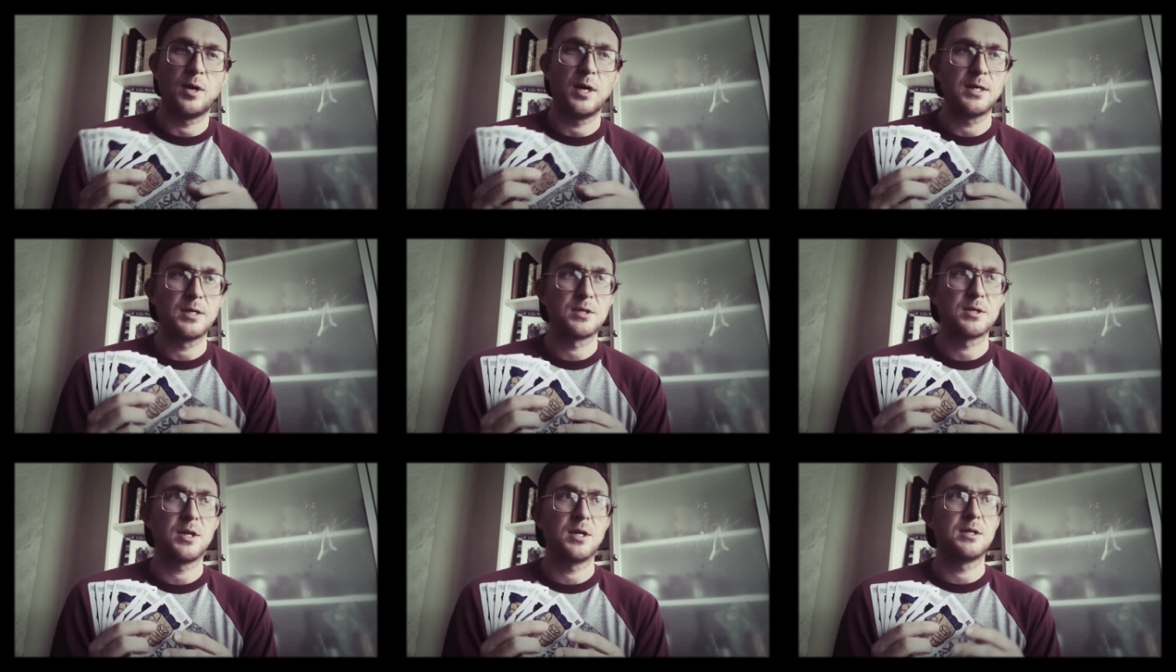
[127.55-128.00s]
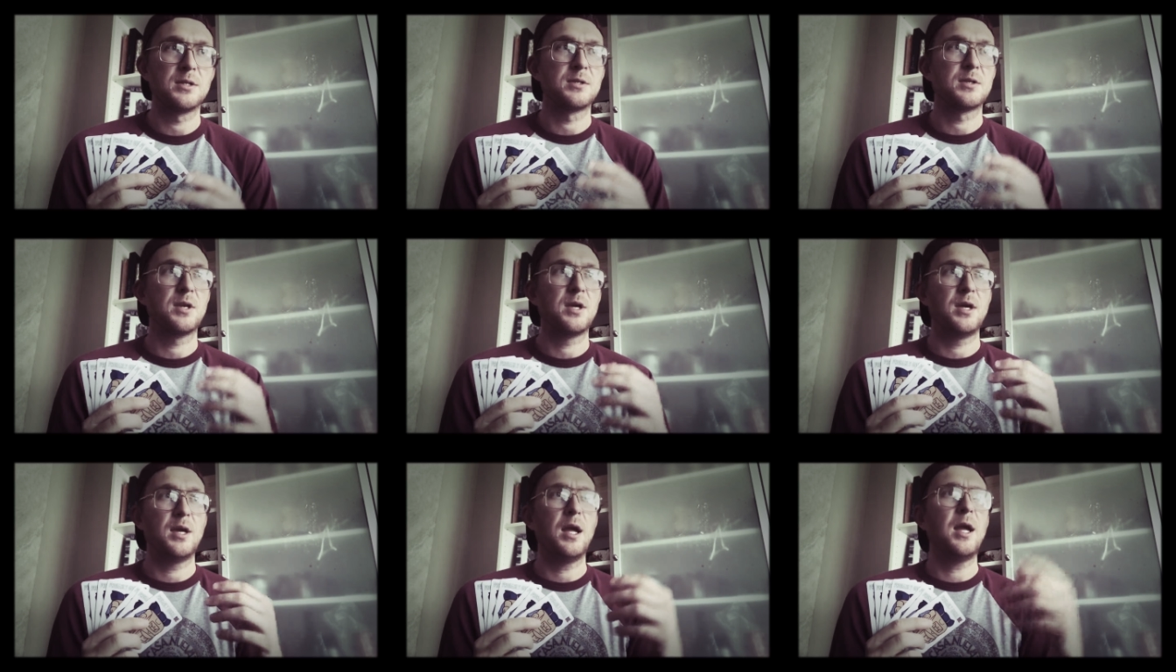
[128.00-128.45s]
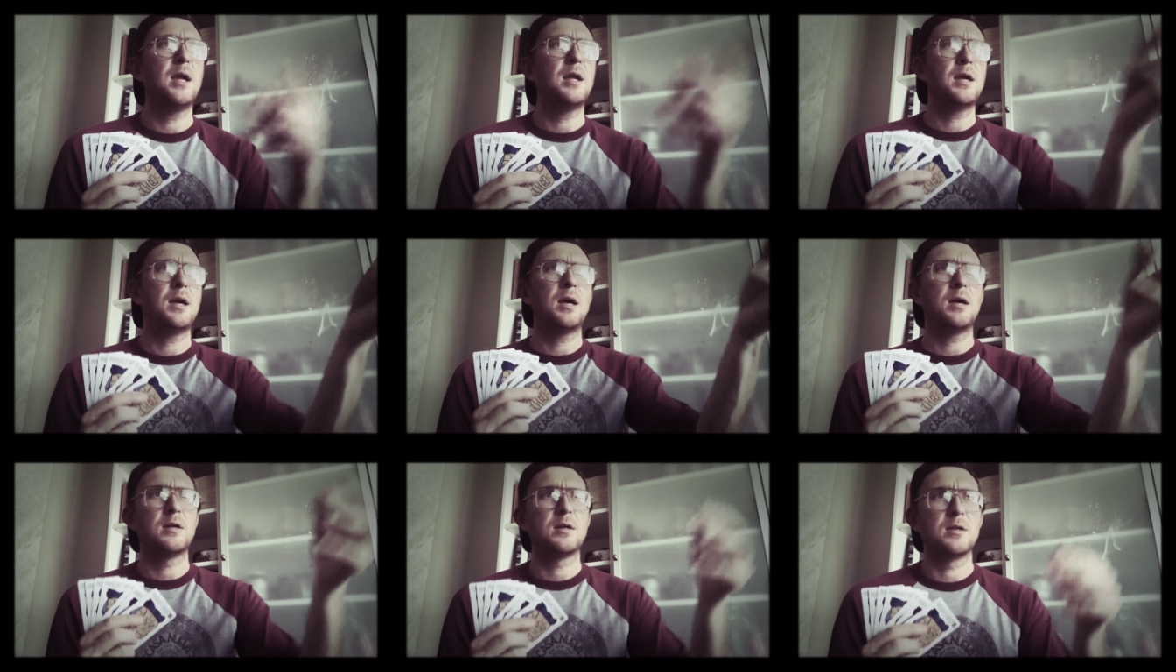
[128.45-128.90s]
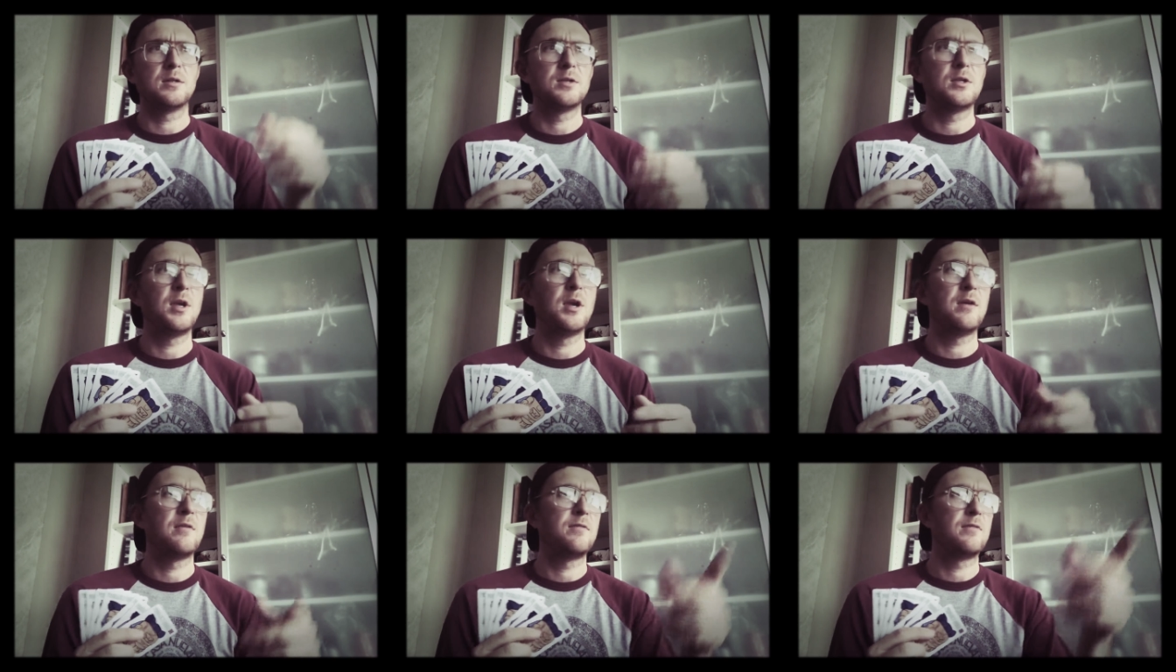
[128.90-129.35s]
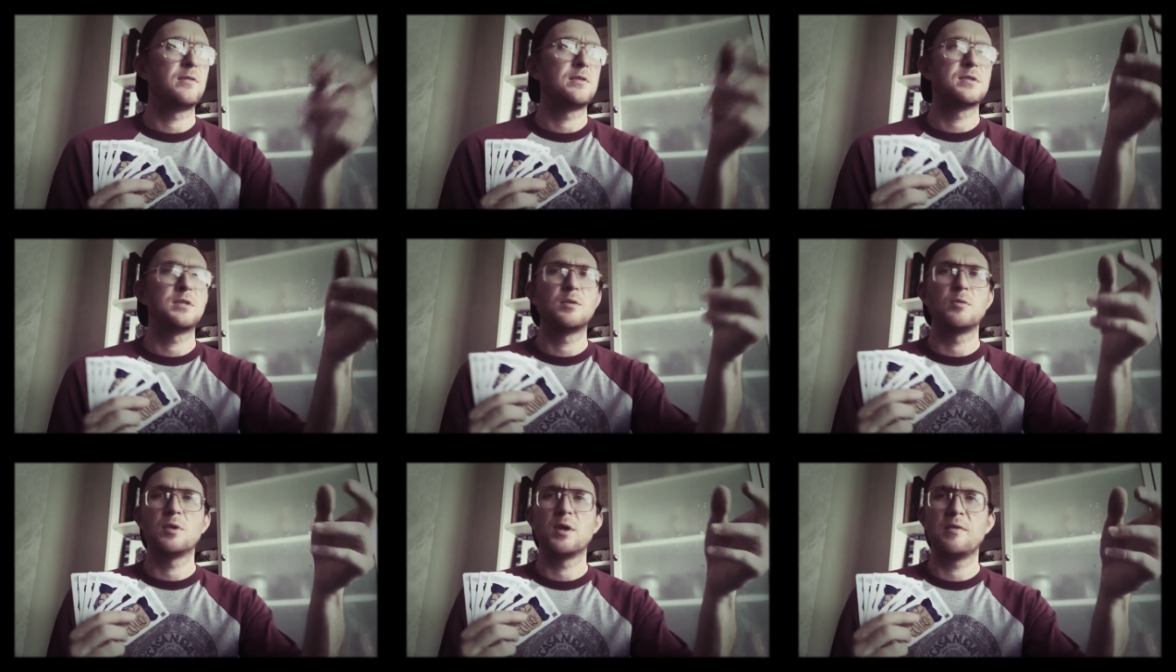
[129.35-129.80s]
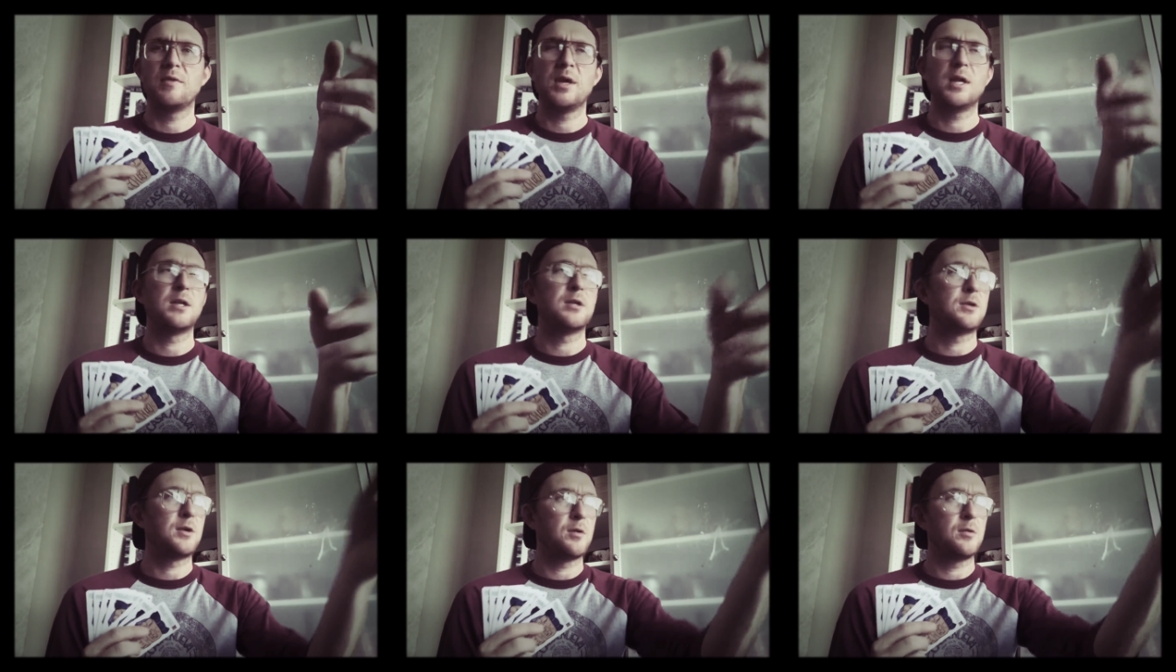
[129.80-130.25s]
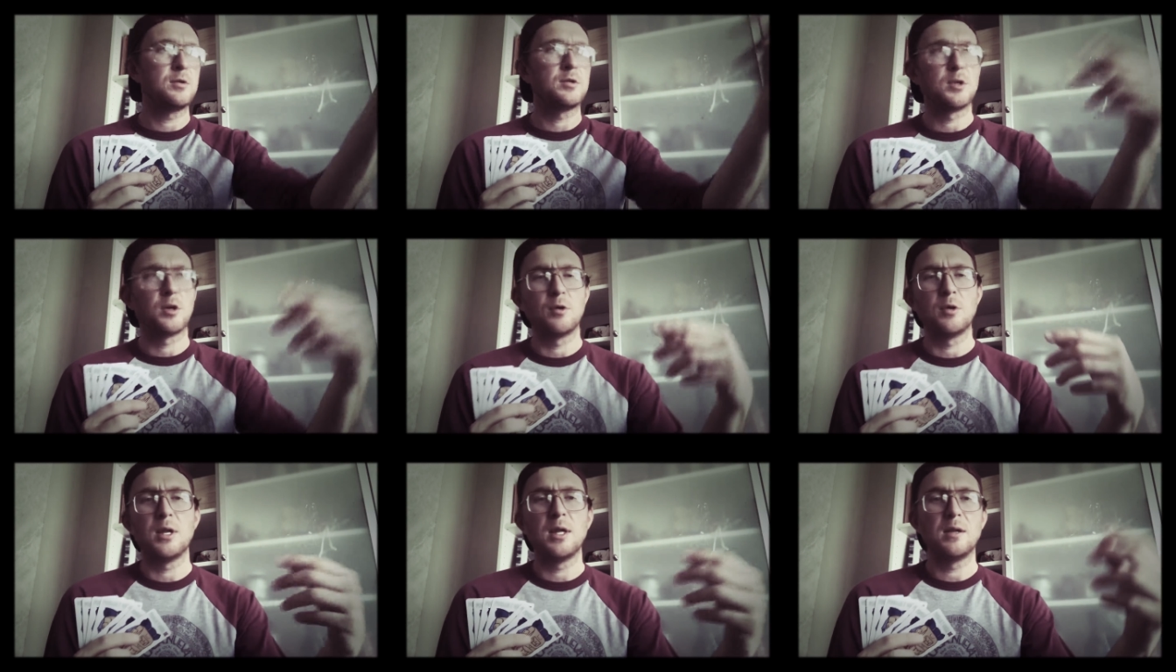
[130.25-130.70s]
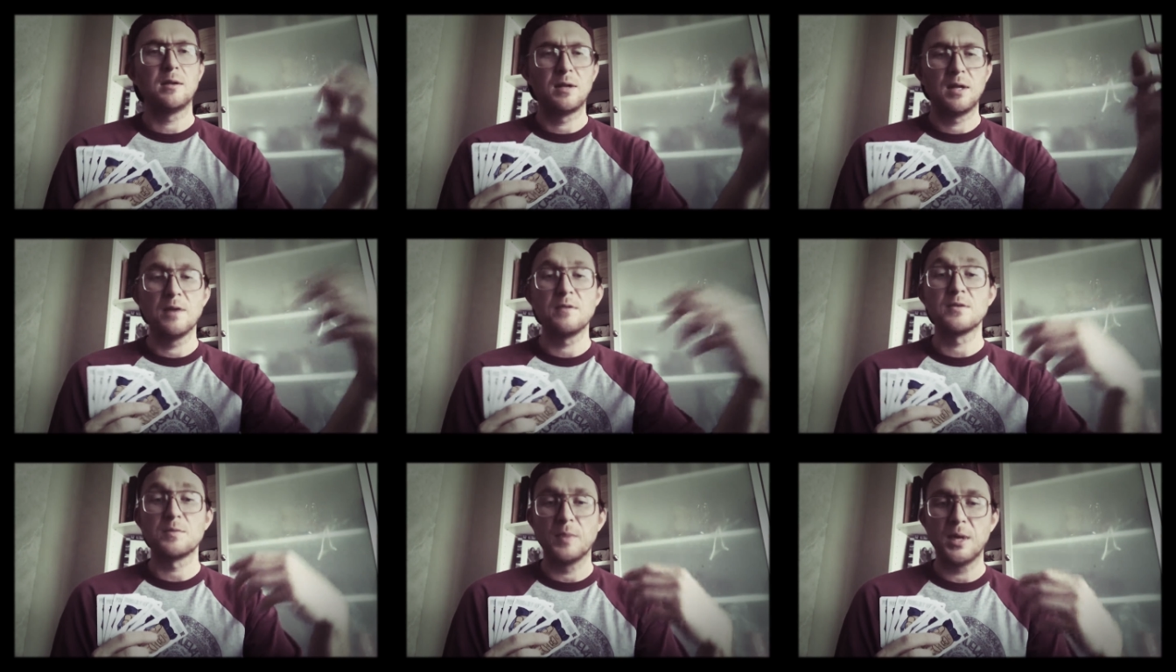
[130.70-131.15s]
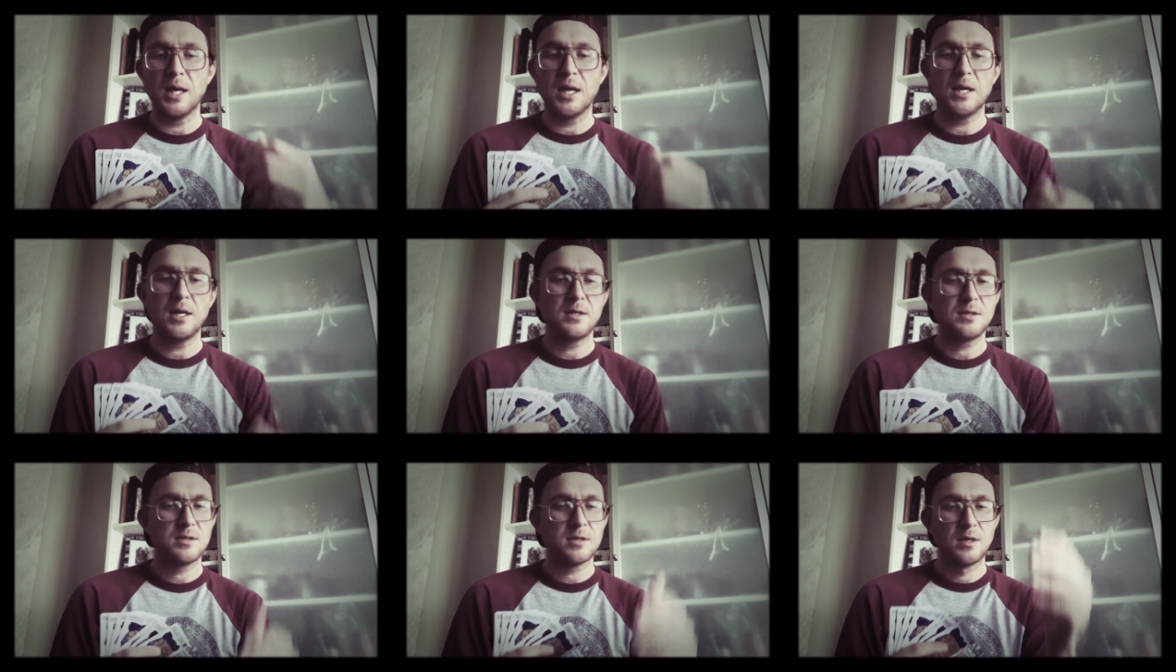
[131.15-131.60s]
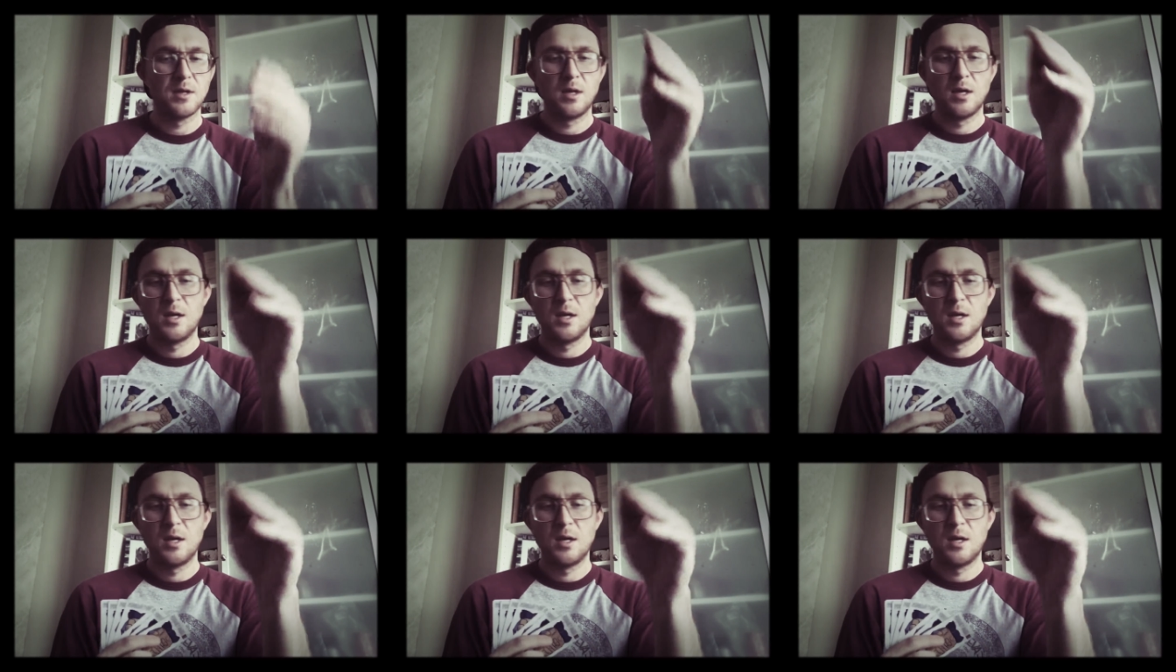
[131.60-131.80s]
I decide to say, hey, does anyone have an antidote? And Tony gives me his.